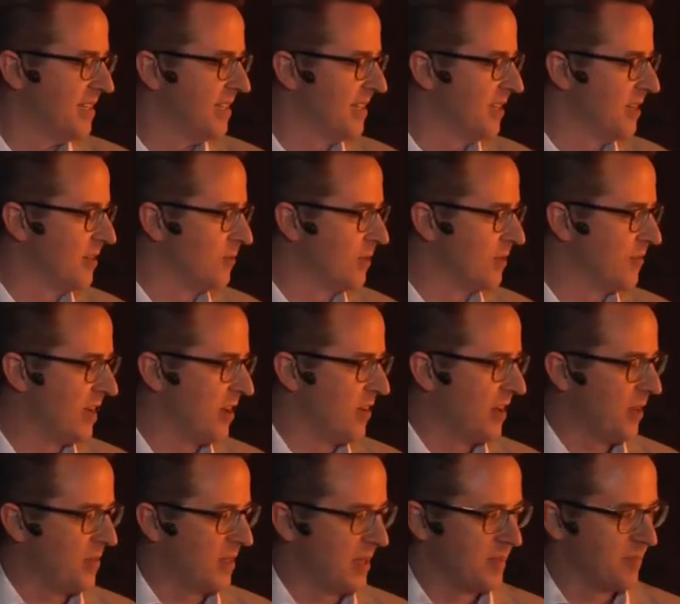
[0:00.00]
uh, we found
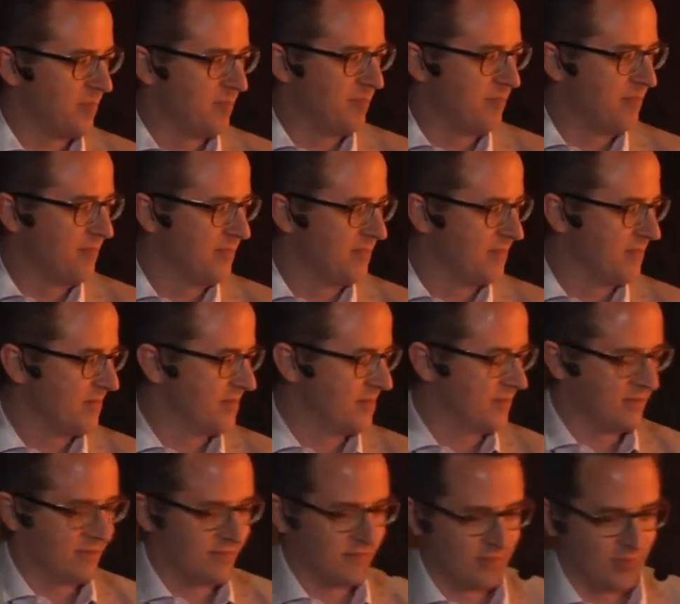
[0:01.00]
out that
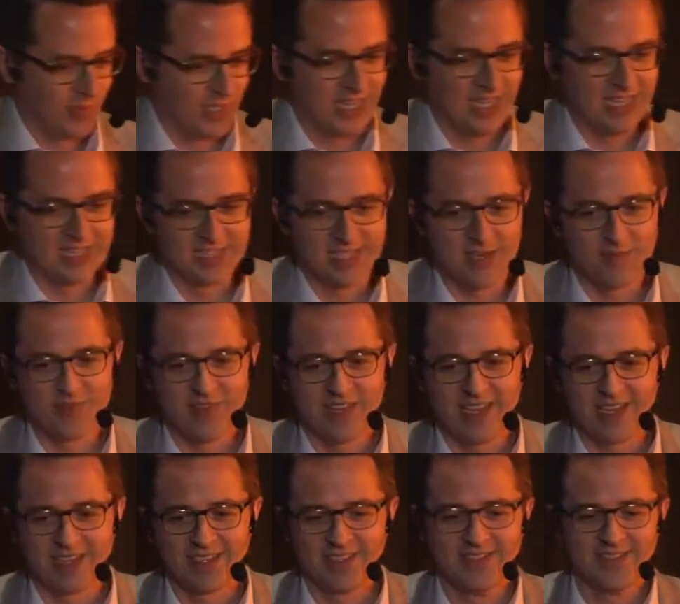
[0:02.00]
we needed
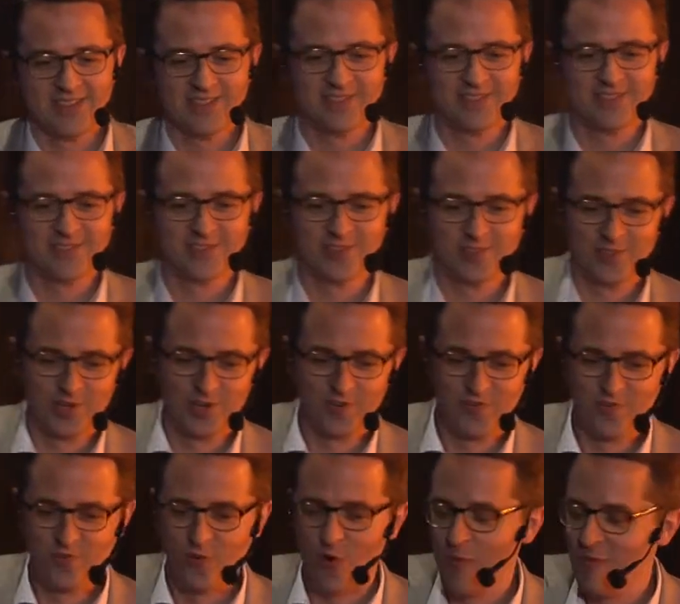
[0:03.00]
something, or a
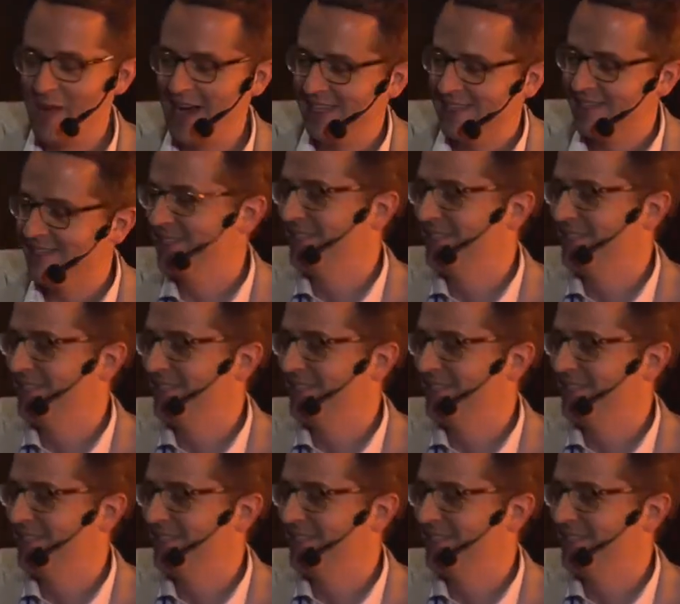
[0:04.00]
format,